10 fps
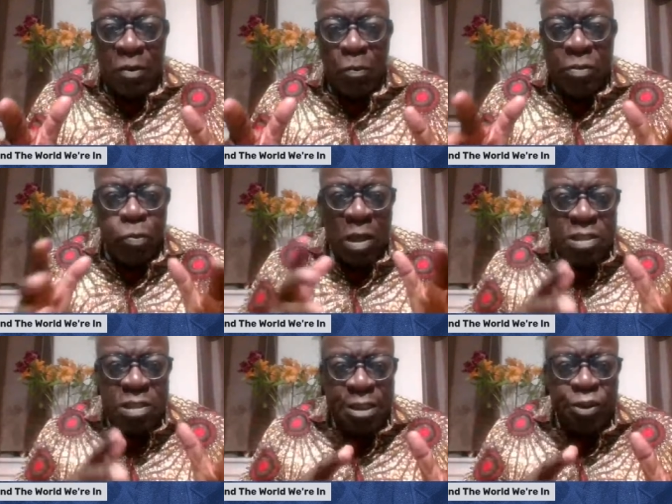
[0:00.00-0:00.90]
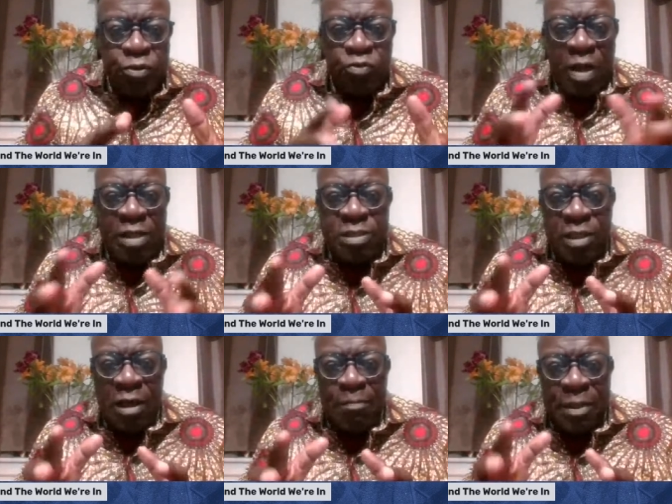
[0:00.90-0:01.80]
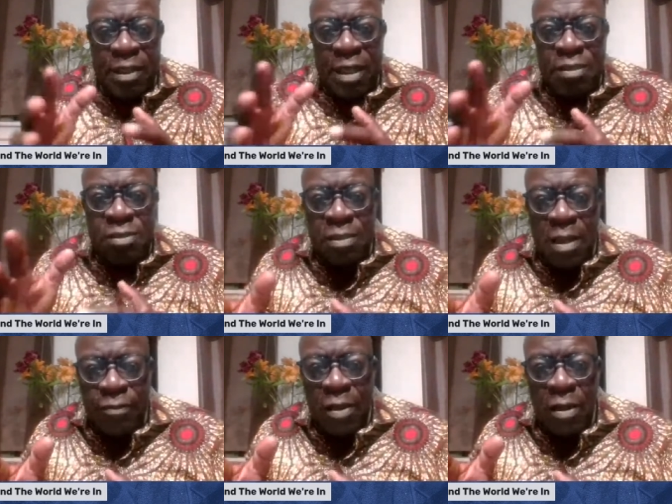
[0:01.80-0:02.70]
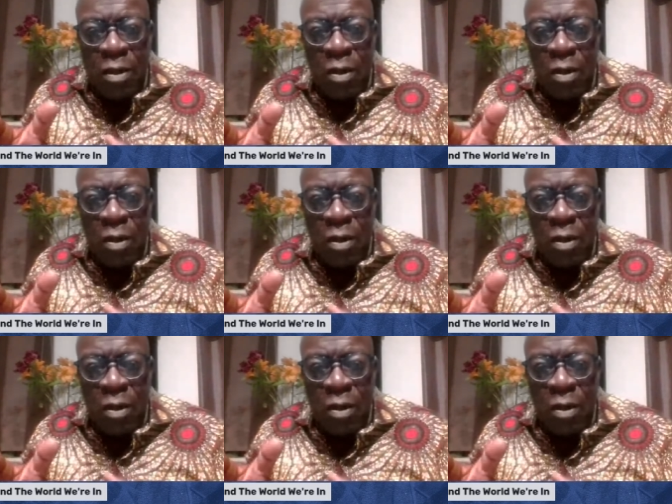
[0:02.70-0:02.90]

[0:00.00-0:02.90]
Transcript: with one nation rising up against another,